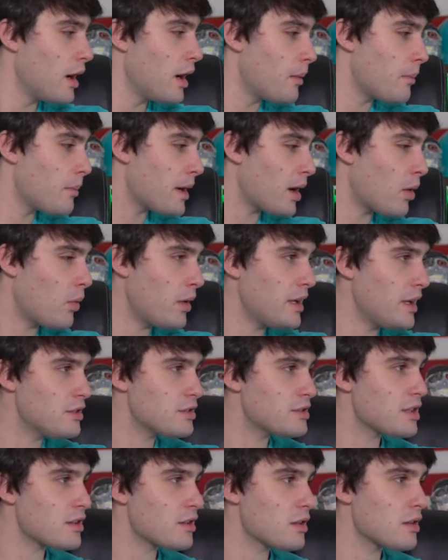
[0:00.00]
but I want to
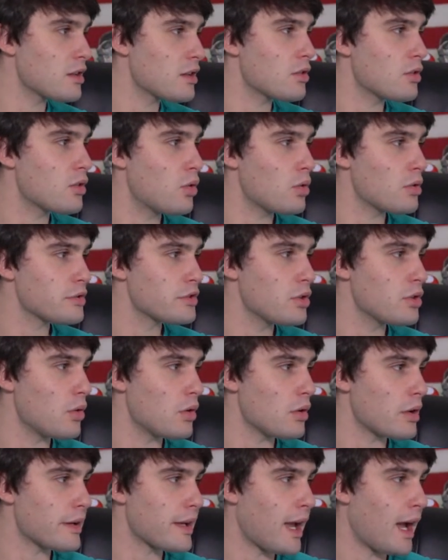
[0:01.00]
use a little cool
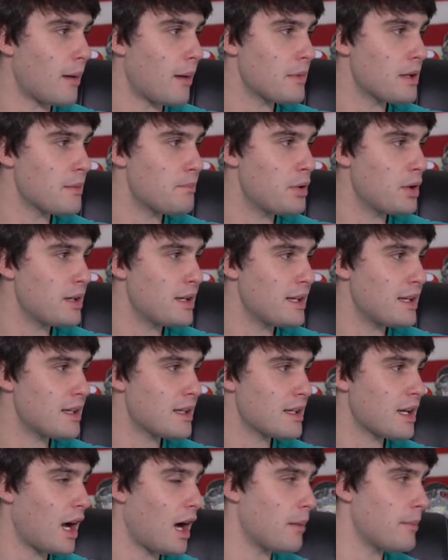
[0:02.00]
tool, okay? I'm going to put it in
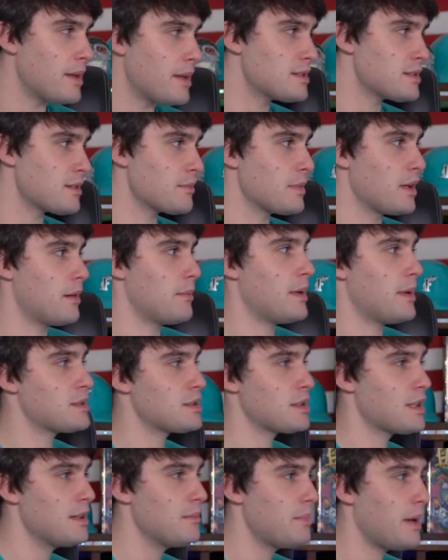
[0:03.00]
the comments. I'm
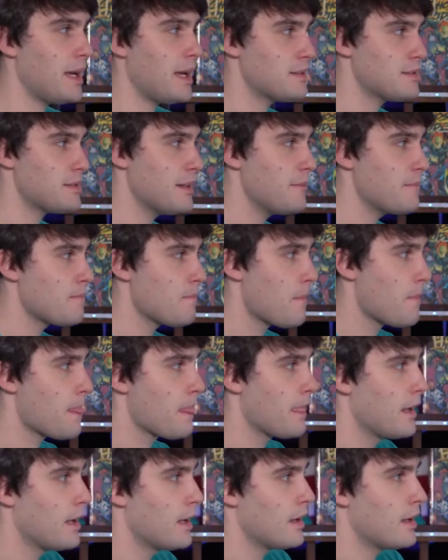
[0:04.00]
actually going to paste it
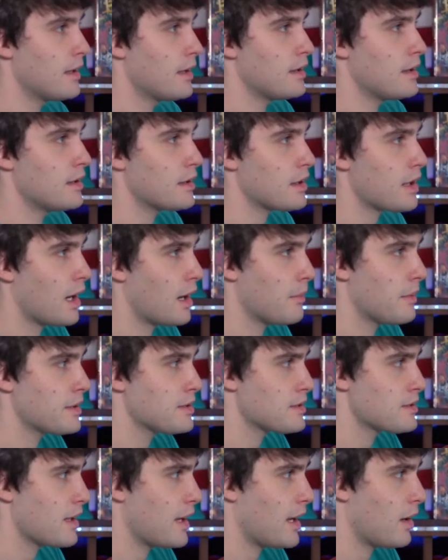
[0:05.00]
in the
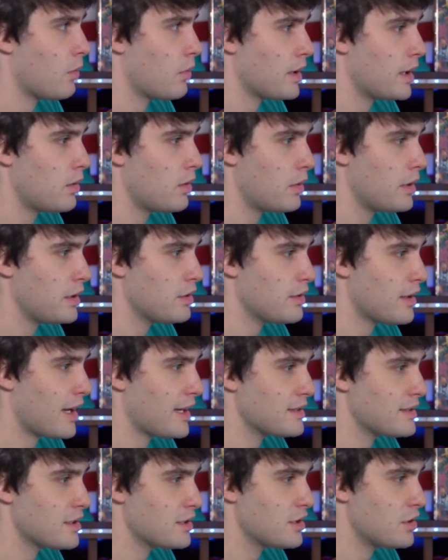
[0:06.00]
comments. And what I want you
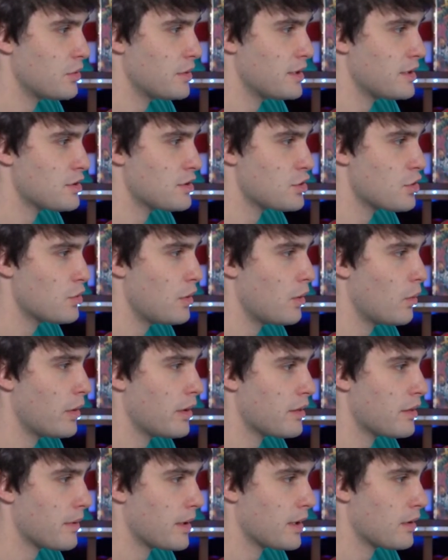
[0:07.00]
guys to do is do it
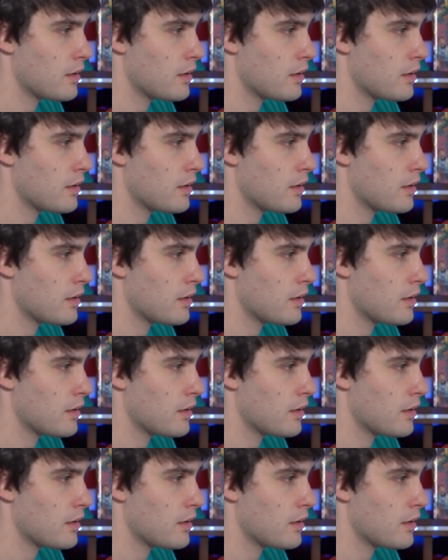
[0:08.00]
with me.